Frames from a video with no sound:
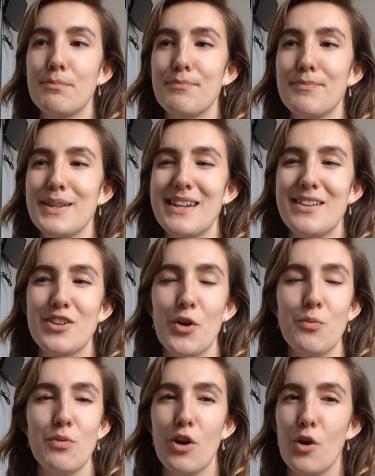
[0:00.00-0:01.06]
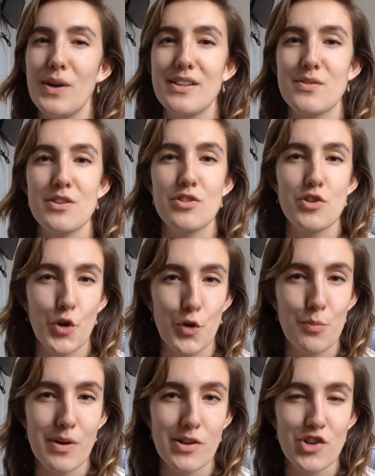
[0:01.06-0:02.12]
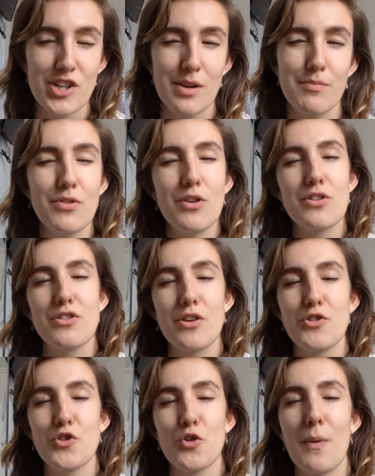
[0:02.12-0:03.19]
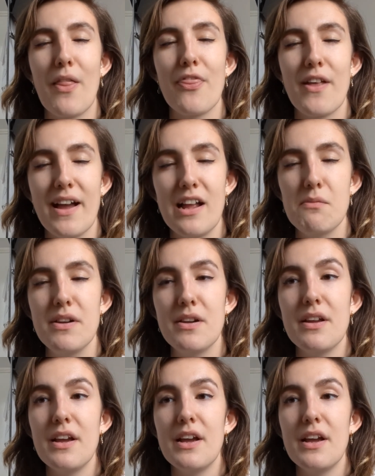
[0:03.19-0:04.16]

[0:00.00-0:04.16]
but they don't go into it too much, and I'm not so sure about that element.